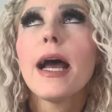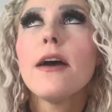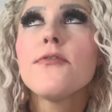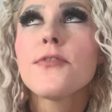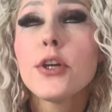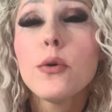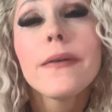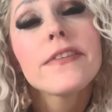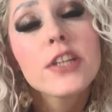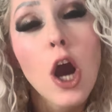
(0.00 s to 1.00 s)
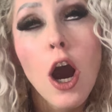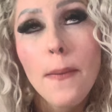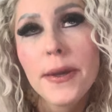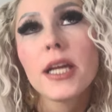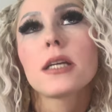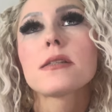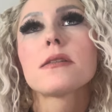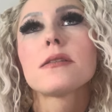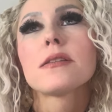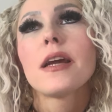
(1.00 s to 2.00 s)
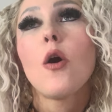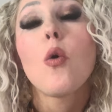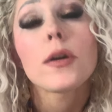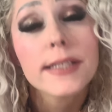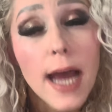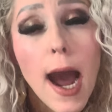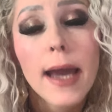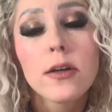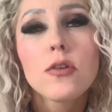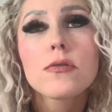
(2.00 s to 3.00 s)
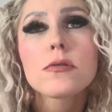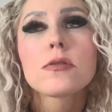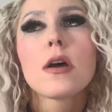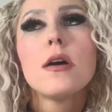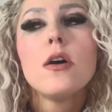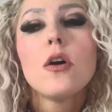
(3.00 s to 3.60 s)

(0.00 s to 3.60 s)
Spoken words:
A few of the topics or titles,